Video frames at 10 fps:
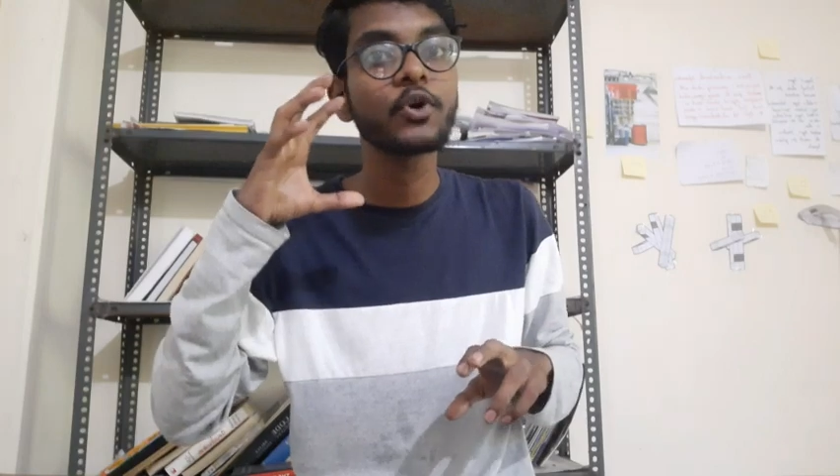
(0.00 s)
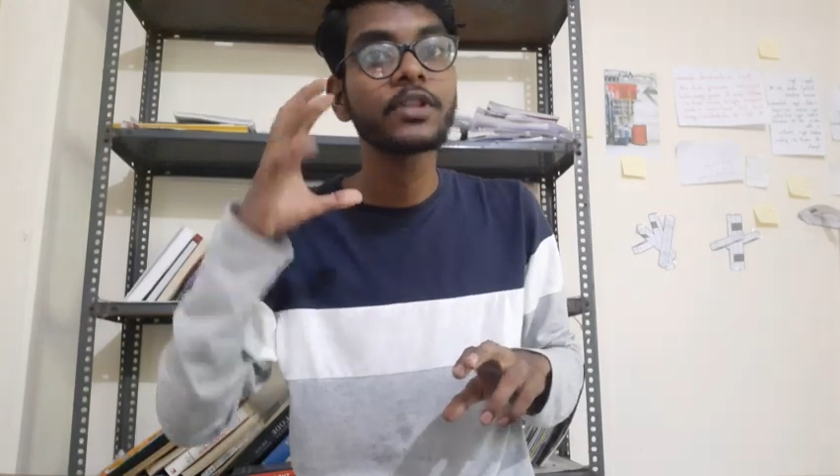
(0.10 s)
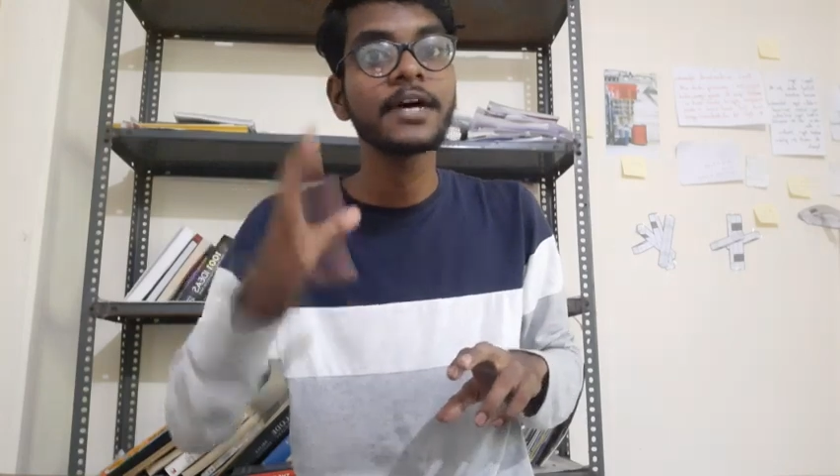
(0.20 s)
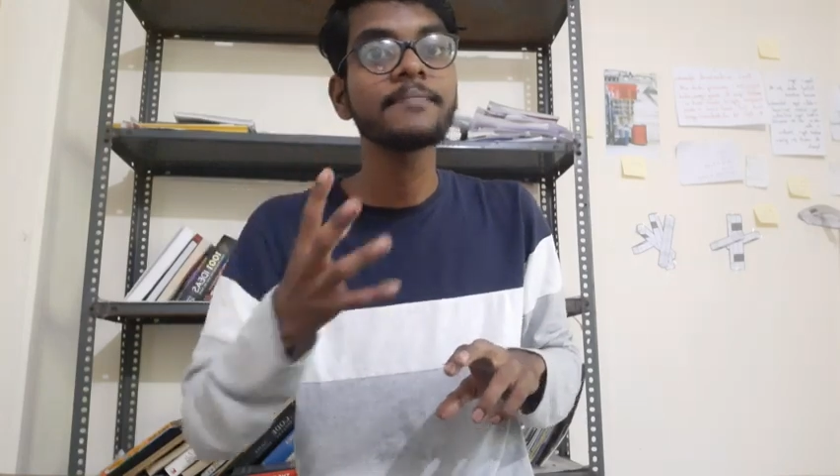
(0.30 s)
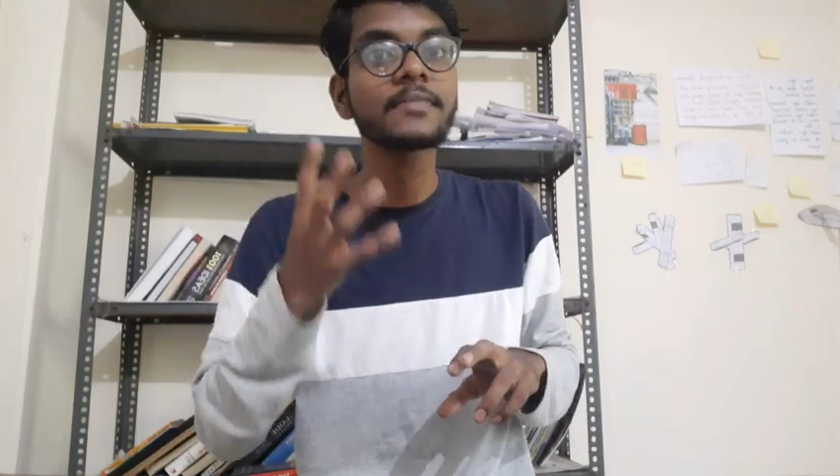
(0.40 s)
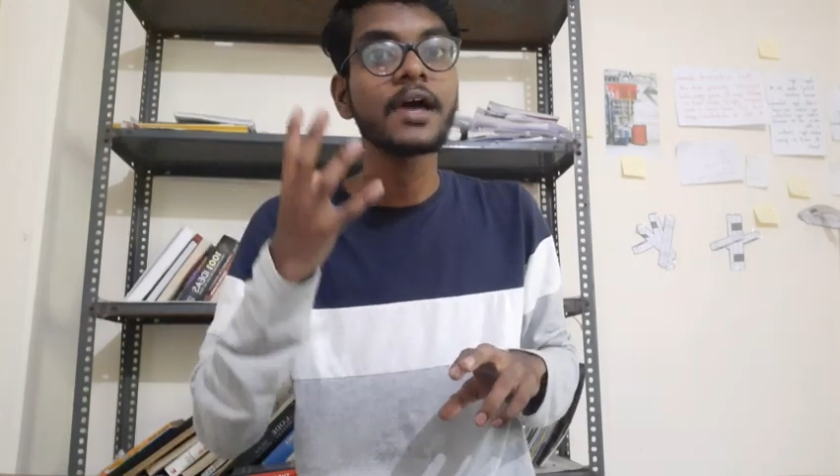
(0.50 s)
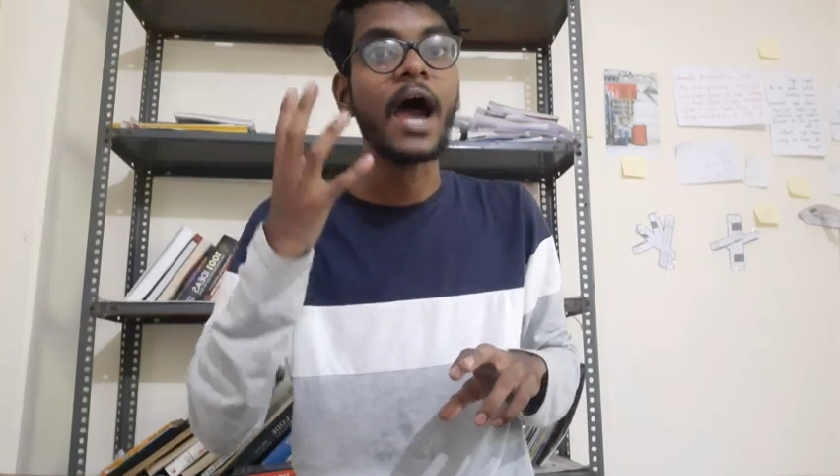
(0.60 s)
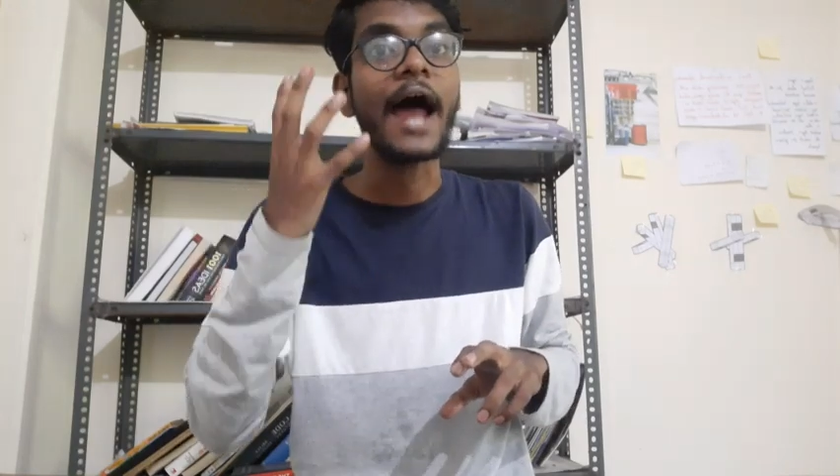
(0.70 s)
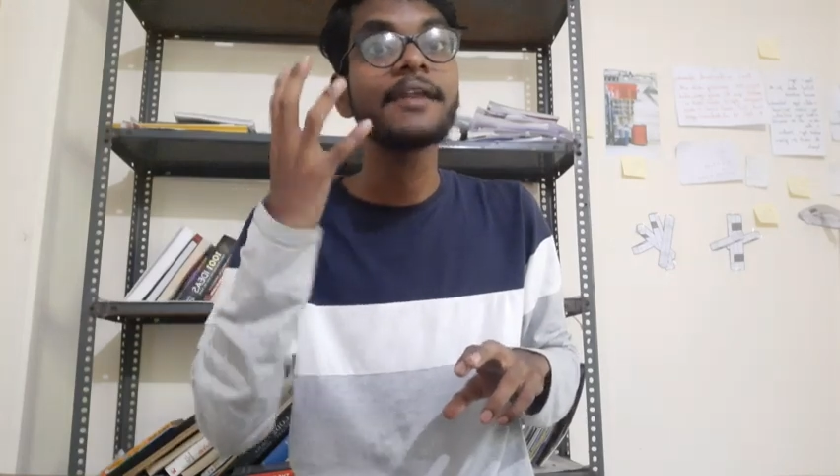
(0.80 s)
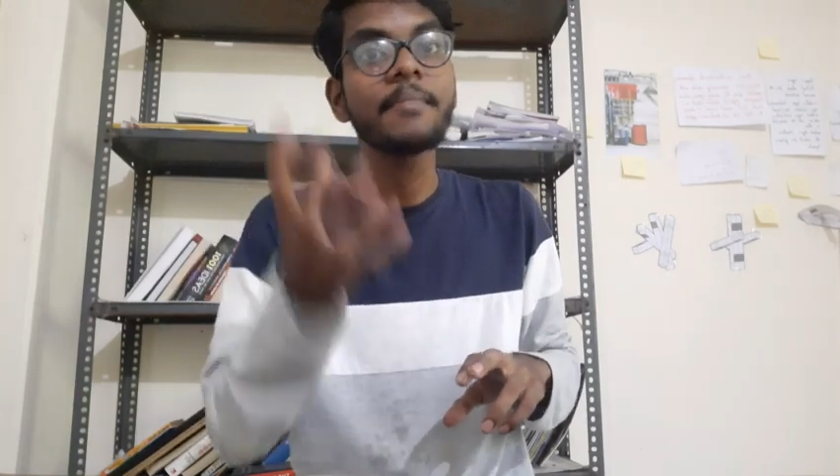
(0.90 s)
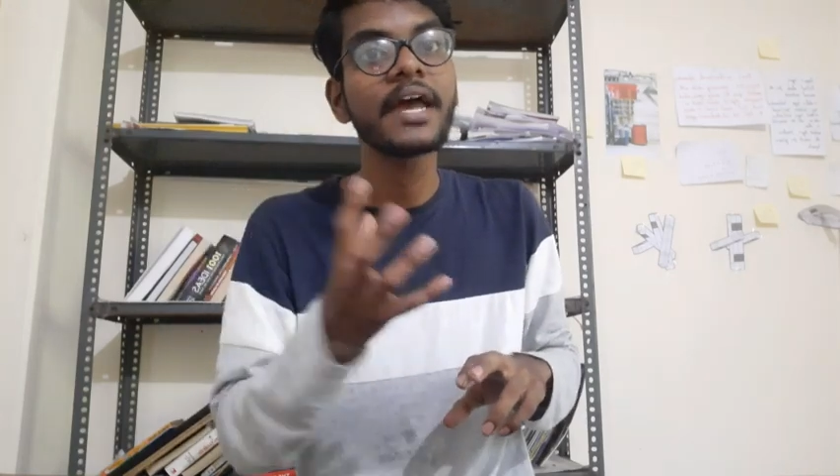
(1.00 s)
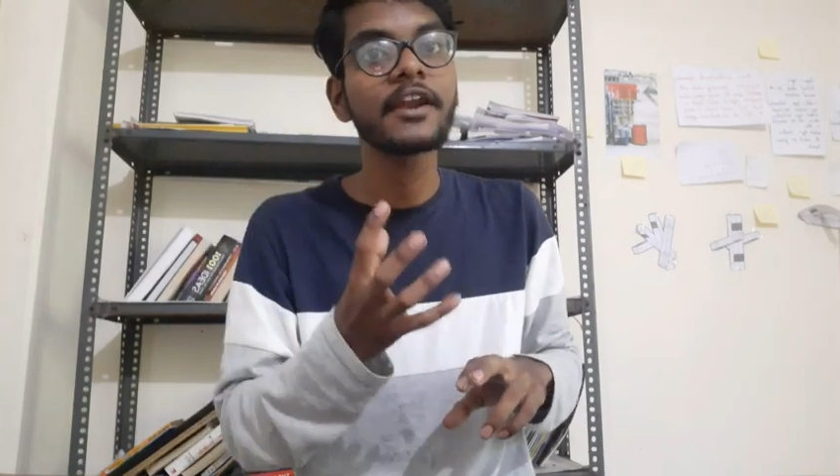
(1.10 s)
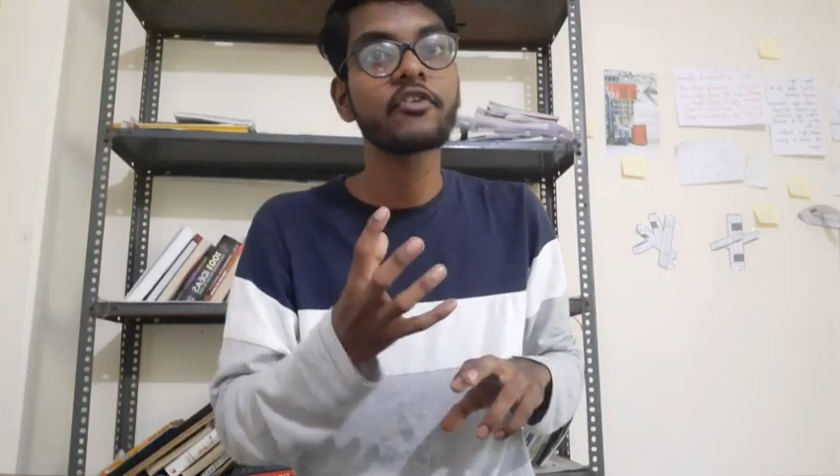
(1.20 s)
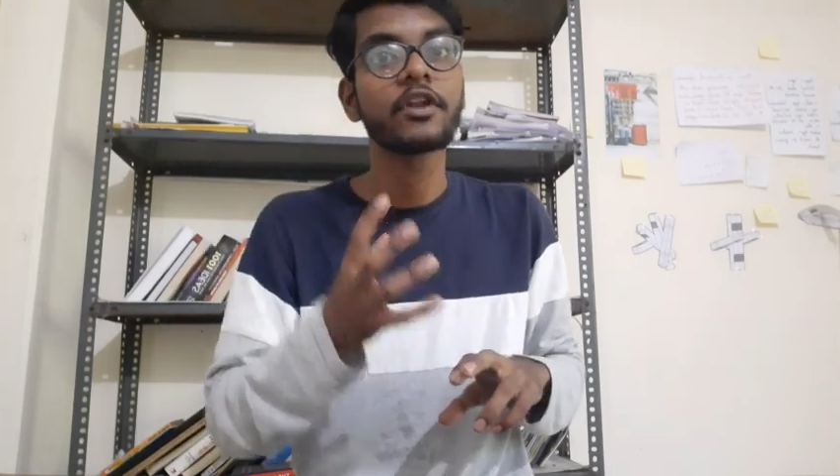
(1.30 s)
to the unmarried